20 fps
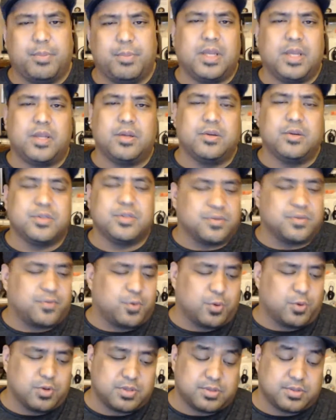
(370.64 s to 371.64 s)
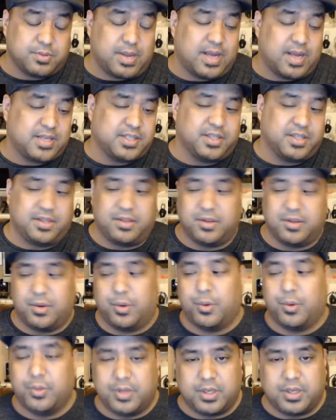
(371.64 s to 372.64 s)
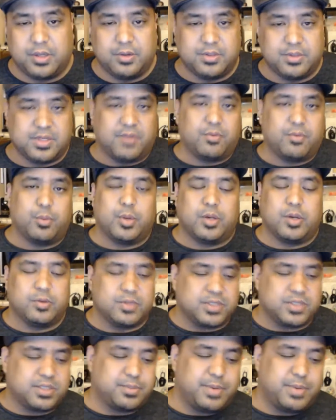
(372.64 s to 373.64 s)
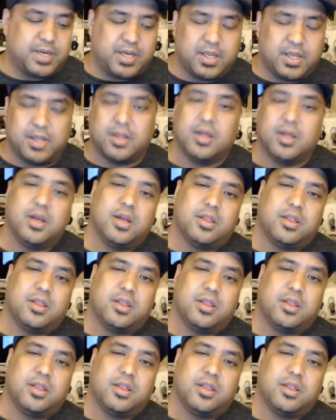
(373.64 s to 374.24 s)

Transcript: Big news, of course, actually the only news everybody was expecting it.